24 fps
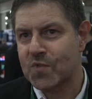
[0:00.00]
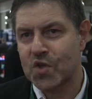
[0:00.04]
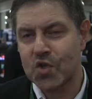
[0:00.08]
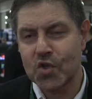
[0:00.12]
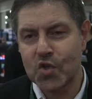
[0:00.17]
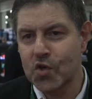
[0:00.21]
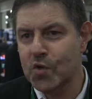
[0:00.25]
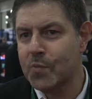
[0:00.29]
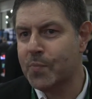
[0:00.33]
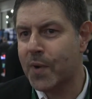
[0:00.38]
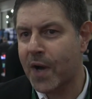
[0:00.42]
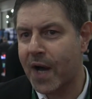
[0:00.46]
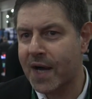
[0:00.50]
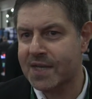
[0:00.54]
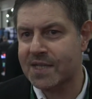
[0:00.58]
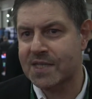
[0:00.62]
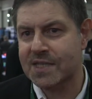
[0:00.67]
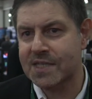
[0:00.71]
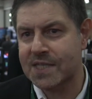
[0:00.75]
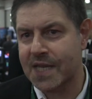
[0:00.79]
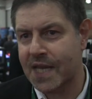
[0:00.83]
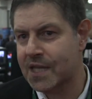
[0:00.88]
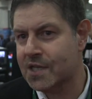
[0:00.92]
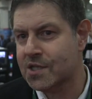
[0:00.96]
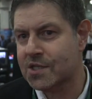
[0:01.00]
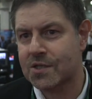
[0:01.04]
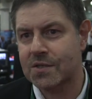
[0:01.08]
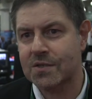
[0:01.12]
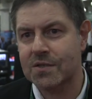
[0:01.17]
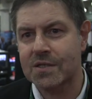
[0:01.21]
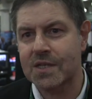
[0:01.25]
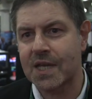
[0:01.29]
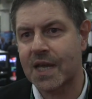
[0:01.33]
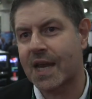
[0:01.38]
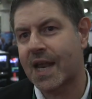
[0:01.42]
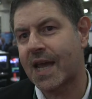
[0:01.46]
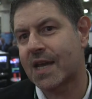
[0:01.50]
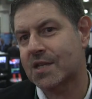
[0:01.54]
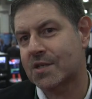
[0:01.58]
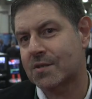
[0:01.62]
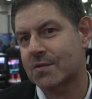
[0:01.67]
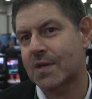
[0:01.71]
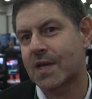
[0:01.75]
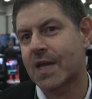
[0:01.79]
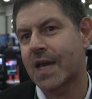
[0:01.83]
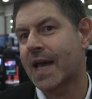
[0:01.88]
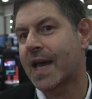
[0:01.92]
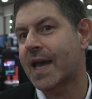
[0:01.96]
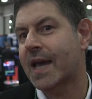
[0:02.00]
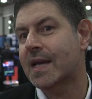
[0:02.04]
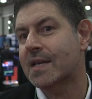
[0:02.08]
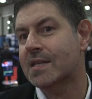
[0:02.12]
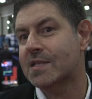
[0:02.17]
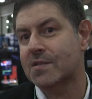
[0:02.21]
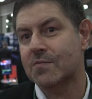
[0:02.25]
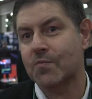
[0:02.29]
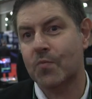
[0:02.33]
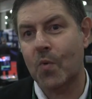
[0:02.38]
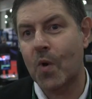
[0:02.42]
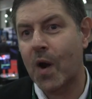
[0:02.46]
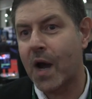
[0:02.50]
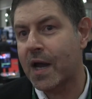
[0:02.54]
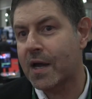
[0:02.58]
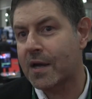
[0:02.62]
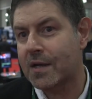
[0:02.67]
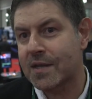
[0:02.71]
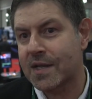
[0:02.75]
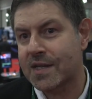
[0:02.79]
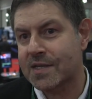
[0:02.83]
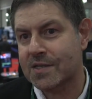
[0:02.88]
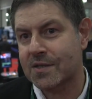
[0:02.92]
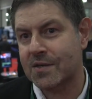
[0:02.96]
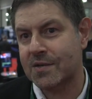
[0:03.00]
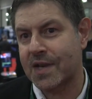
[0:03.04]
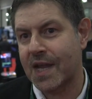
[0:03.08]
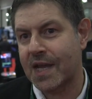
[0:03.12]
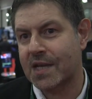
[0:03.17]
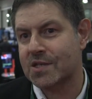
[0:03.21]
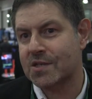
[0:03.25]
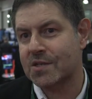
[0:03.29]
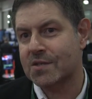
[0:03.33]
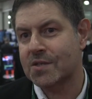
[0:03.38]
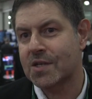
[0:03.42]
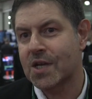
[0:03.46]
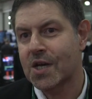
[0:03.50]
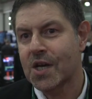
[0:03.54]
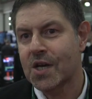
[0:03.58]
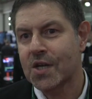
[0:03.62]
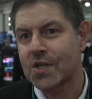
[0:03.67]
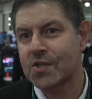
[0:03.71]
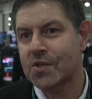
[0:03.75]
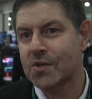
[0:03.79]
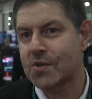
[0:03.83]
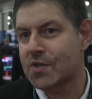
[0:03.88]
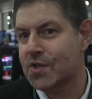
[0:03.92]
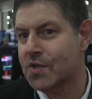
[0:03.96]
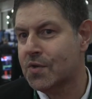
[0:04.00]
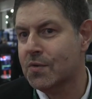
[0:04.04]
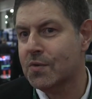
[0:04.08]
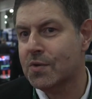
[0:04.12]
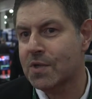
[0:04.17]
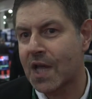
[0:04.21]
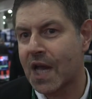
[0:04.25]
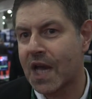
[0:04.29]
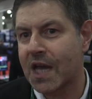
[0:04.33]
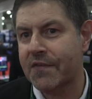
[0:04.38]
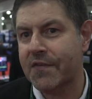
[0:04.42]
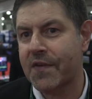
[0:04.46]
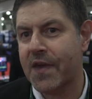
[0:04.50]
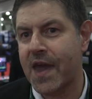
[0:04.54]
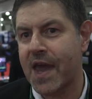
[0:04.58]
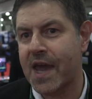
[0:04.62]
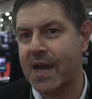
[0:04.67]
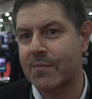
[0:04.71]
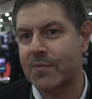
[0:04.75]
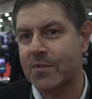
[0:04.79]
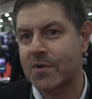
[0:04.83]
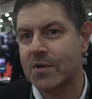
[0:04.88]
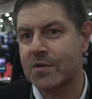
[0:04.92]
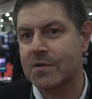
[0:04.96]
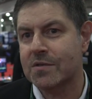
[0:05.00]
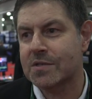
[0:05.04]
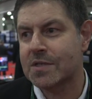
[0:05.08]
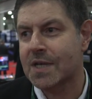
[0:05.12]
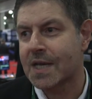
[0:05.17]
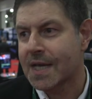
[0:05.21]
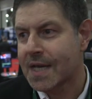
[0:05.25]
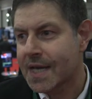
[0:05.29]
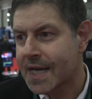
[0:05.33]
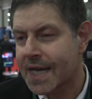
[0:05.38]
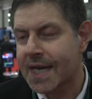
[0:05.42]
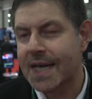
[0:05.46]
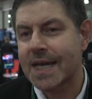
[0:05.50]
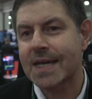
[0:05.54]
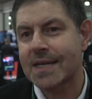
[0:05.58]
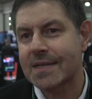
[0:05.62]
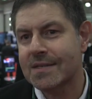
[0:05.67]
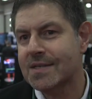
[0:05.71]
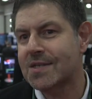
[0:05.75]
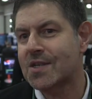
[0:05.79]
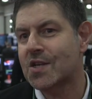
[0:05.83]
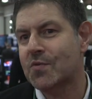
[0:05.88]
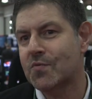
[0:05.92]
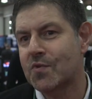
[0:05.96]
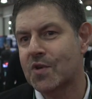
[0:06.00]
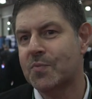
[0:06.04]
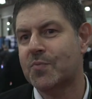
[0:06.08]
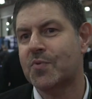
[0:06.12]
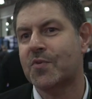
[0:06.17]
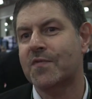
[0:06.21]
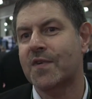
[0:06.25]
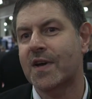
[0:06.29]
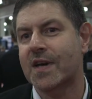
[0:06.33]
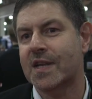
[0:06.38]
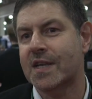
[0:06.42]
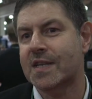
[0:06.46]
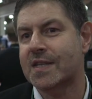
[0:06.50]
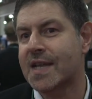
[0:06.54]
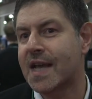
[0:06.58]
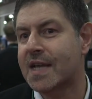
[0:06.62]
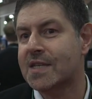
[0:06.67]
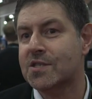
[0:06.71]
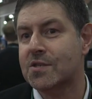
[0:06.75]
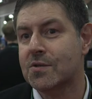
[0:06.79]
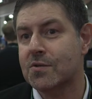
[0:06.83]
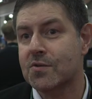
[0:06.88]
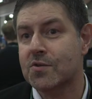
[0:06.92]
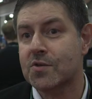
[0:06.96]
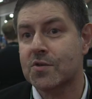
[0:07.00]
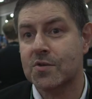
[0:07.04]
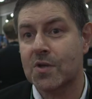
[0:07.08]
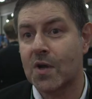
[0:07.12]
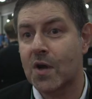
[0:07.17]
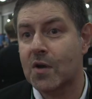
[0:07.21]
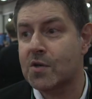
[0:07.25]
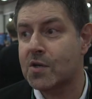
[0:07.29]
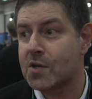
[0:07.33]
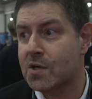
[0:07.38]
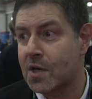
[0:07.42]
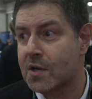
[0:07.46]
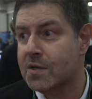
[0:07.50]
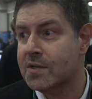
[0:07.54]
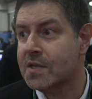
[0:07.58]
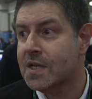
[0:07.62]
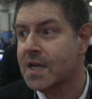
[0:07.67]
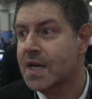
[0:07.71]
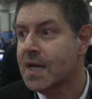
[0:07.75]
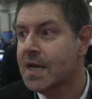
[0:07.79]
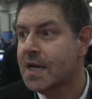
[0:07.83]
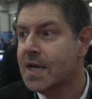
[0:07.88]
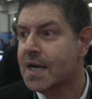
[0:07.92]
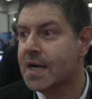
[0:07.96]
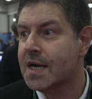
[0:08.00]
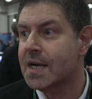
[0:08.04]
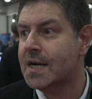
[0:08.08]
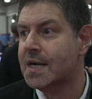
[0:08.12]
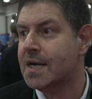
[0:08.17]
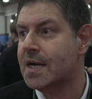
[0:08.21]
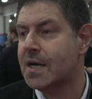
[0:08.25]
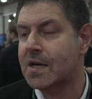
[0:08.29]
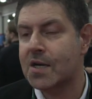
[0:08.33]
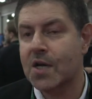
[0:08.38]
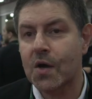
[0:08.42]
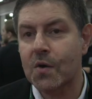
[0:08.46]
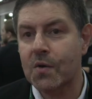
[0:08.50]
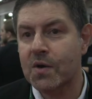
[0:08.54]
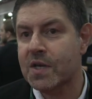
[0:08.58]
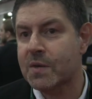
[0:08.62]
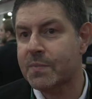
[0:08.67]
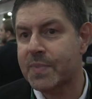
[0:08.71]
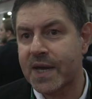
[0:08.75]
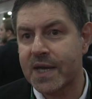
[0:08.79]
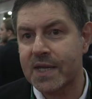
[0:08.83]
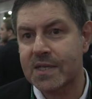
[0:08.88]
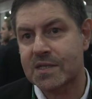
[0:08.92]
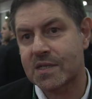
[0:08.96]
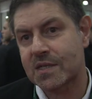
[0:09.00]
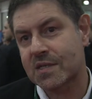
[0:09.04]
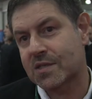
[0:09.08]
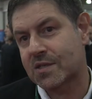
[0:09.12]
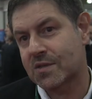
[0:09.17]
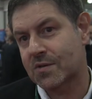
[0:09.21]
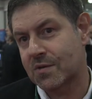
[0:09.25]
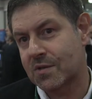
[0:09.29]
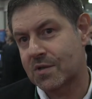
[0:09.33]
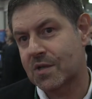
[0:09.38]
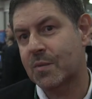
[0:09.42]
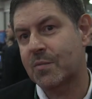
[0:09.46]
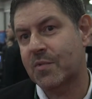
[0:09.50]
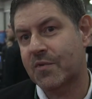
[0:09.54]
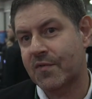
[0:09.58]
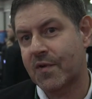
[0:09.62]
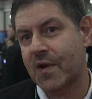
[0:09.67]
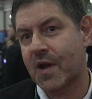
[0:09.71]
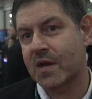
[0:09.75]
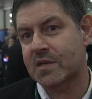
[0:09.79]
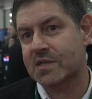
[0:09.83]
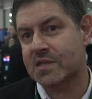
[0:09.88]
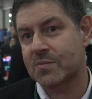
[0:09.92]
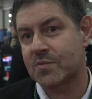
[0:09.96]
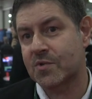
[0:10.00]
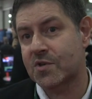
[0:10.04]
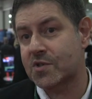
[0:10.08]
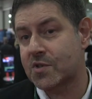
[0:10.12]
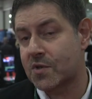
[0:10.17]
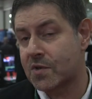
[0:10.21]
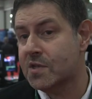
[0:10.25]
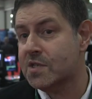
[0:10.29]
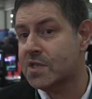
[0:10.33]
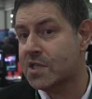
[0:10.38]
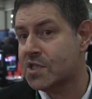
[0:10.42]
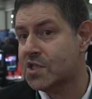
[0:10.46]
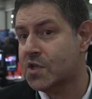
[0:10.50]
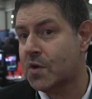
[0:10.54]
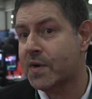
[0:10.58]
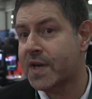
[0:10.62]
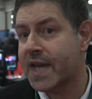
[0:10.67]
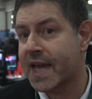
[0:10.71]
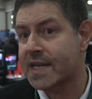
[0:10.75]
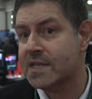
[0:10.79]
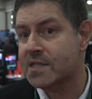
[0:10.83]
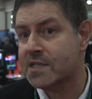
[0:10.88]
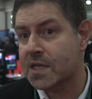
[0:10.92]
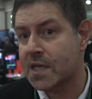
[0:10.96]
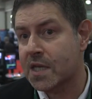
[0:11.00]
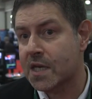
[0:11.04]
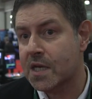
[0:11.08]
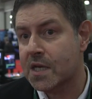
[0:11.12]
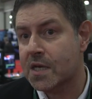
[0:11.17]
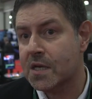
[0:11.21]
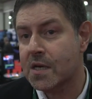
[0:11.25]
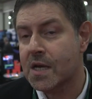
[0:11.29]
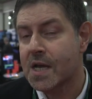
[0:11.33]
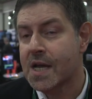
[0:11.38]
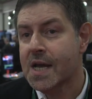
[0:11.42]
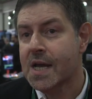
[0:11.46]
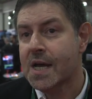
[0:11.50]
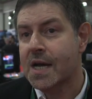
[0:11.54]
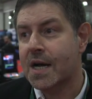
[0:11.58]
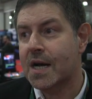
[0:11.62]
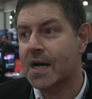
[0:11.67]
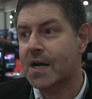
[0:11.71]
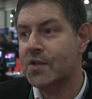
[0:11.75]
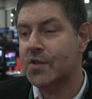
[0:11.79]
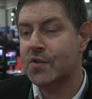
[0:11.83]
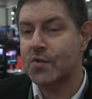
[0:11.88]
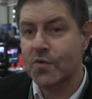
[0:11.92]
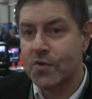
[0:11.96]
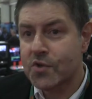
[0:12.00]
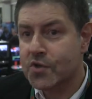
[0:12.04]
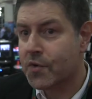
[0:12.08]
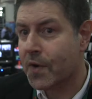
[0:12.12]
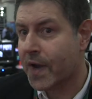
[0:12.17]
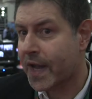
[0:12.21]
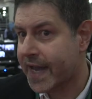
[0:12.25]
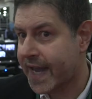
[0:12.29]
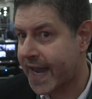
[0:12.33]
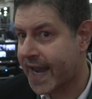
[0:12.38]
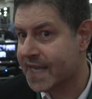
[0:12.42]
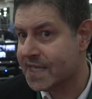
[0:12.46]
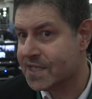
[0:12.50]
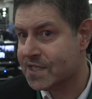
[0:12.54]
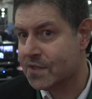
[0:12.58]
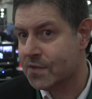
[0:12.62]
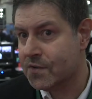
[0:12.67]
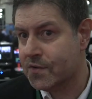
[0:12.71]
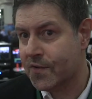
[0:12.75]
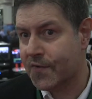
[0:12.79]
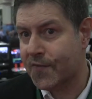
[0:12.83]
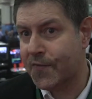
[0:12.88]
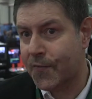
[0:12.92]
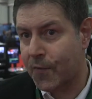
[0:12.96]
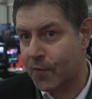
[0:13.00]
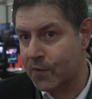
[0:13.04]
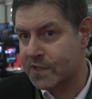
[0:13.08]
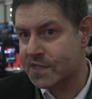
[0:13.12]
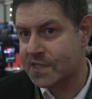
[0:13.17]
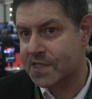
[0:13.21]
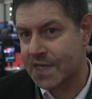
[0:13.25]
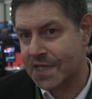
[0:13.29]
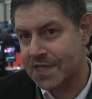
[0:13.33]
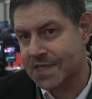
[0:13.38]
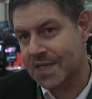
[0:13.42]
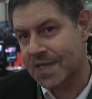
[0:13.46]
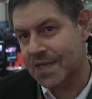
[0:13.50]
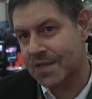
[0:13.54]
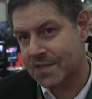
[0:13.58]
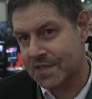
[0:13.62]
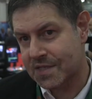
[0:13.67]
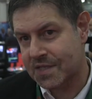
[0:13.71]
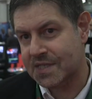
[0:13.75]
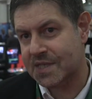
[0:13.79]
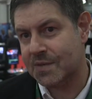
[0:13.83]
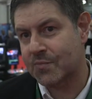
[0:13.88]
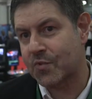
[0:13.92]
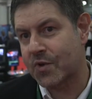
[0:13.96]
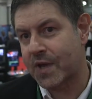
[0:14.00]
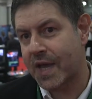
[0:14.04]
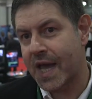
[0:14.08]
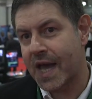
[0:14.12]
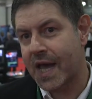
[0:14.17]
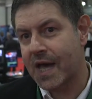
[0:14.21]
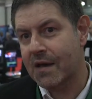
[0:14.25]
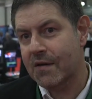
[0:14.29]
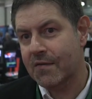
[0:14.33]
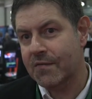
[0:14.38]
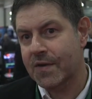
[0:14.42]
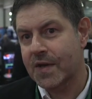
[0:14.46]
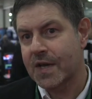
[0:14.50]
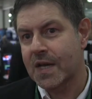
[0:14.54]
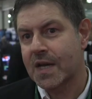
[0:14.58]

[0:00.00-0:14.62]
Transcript: two-box station that actually has wireless connection to two live cameras, and you know, we're providing that solution on an ongoing basis to a number of customers. So this is showcased here, new TriCaster, the 460 system we have,